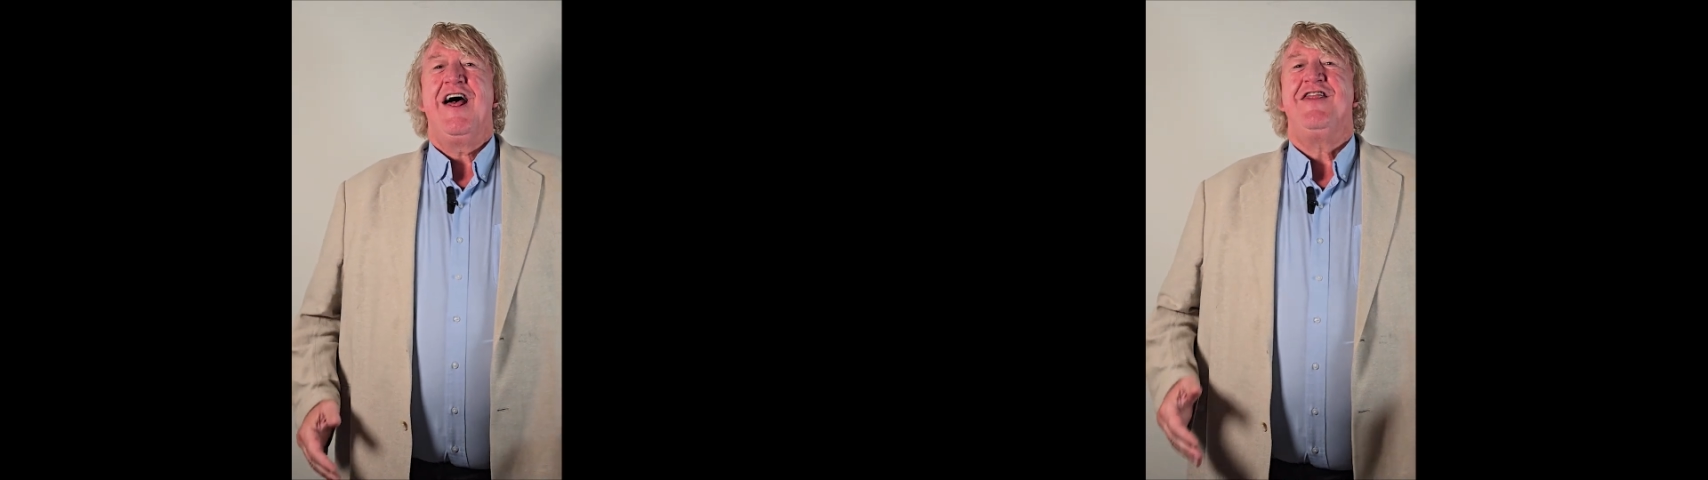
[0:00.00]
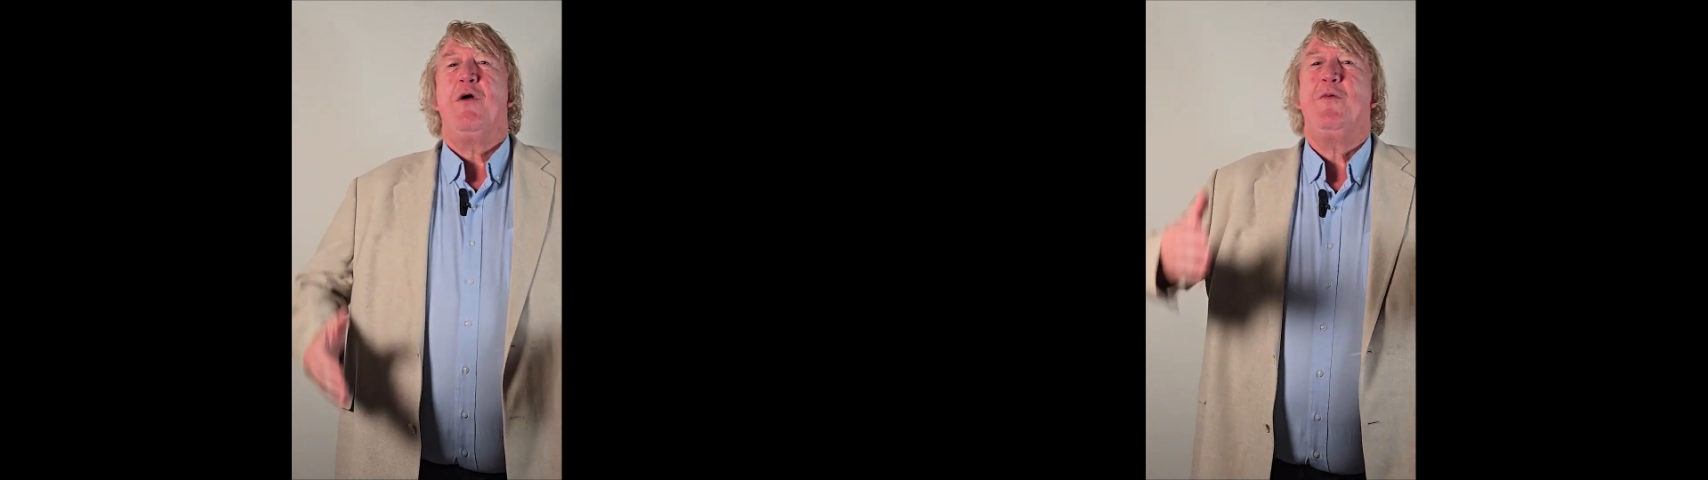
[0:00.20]

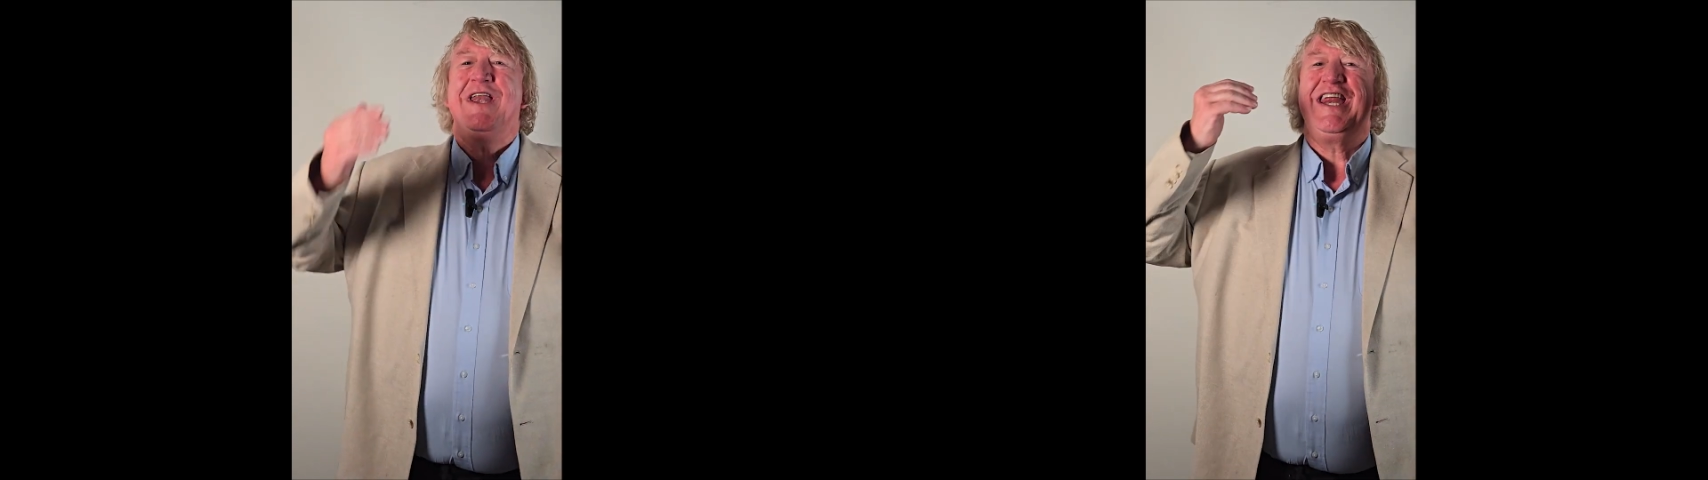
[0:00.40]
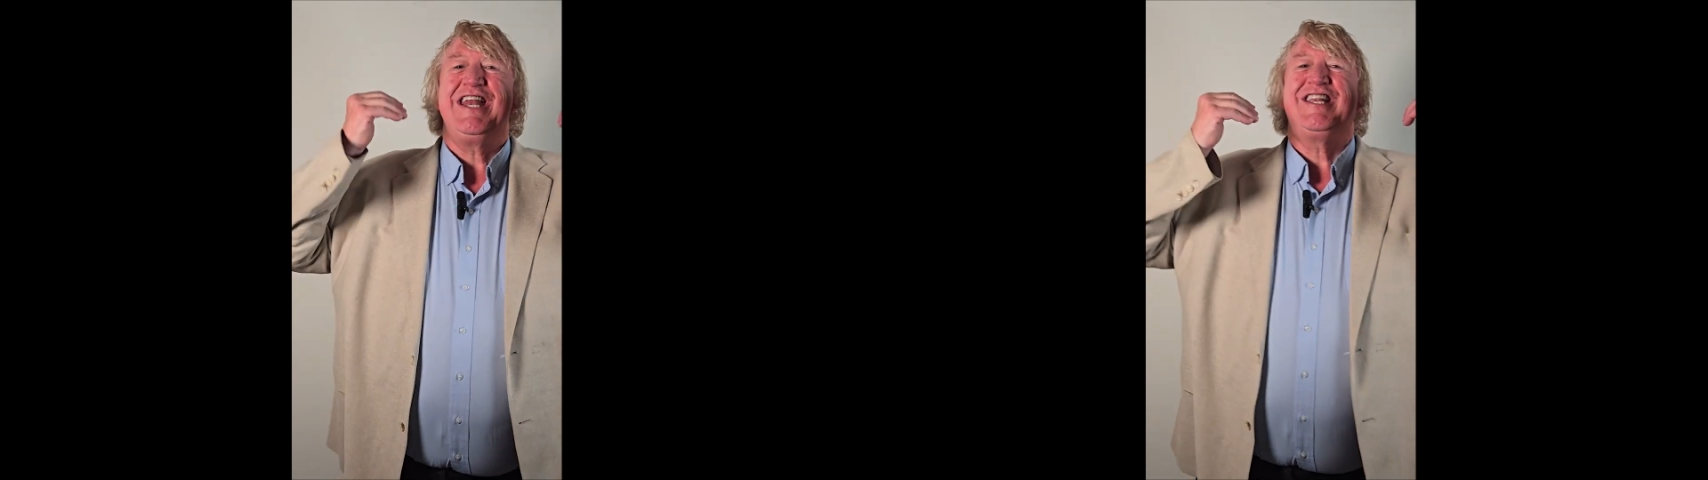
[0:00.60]
Then we
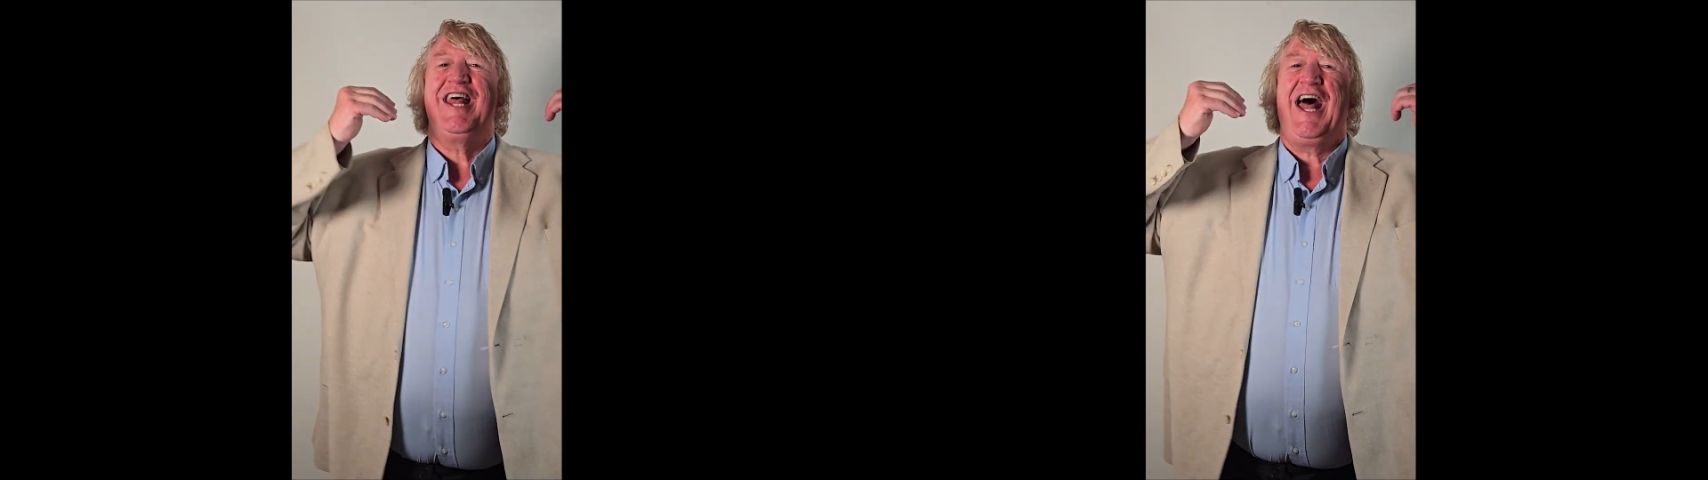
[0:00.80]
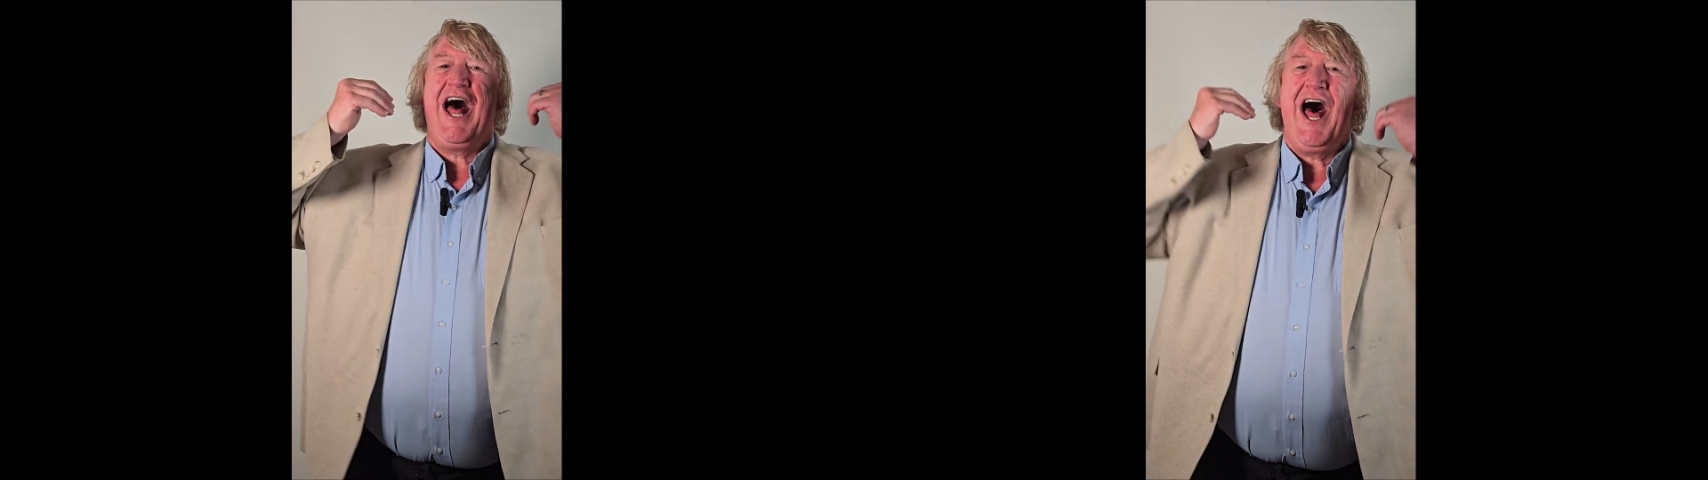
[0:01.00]
need
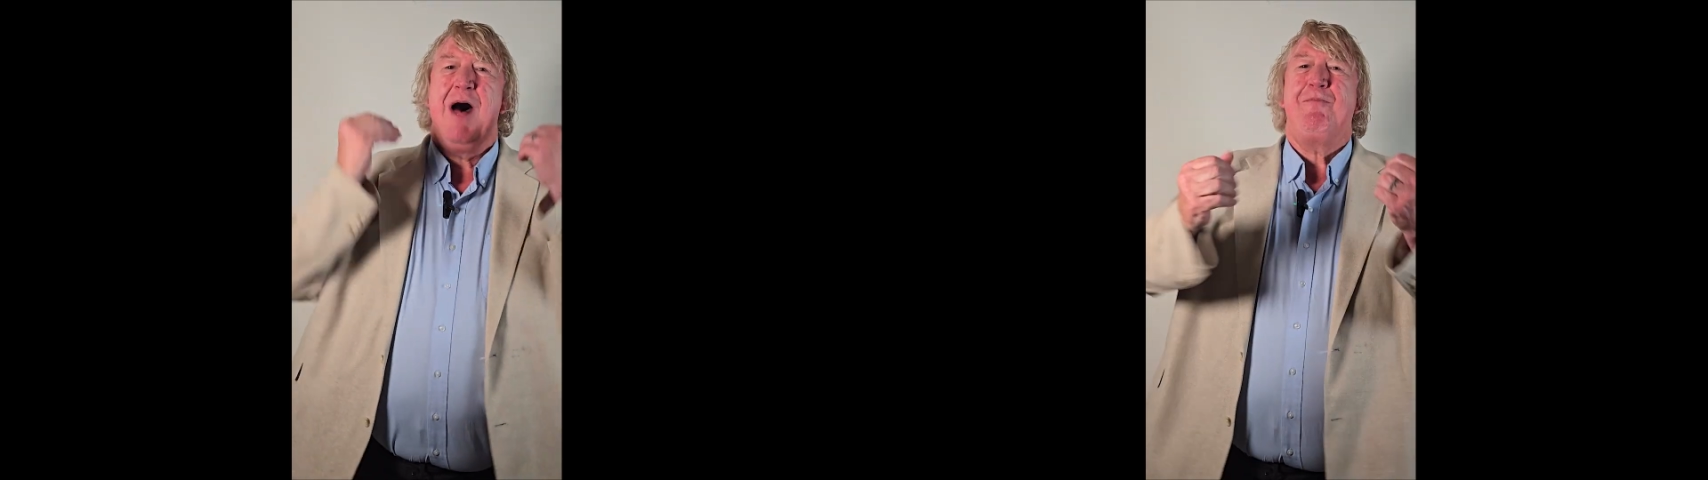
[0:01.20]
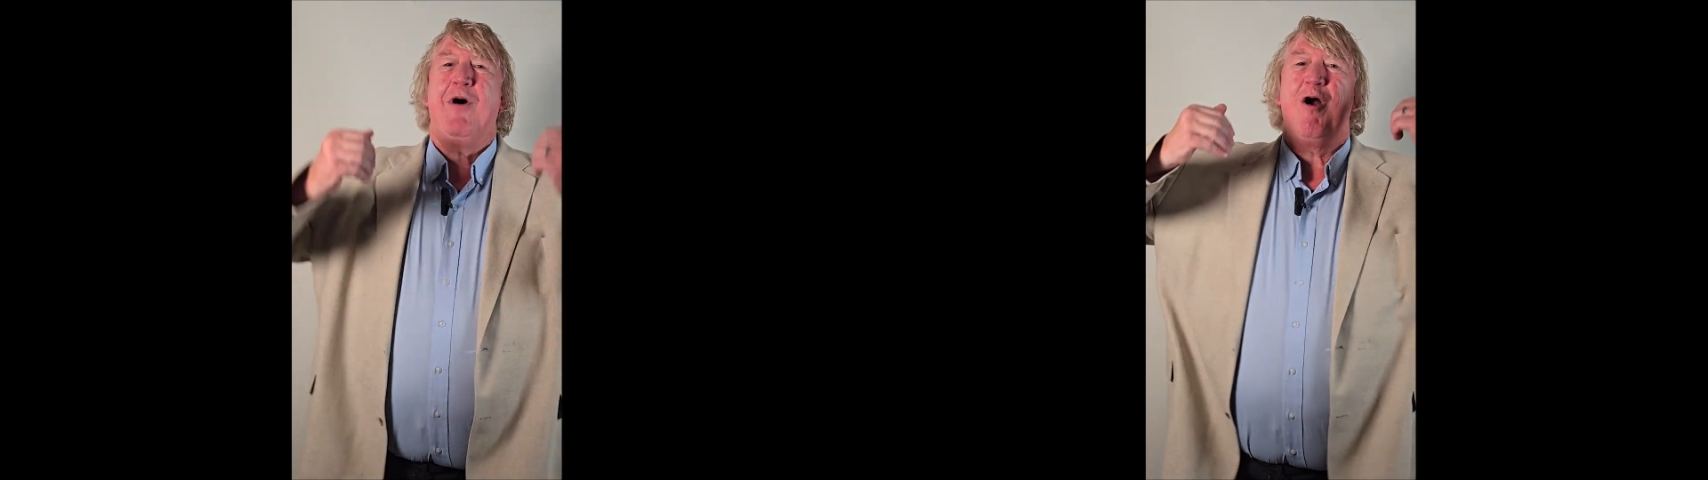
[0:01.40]
to up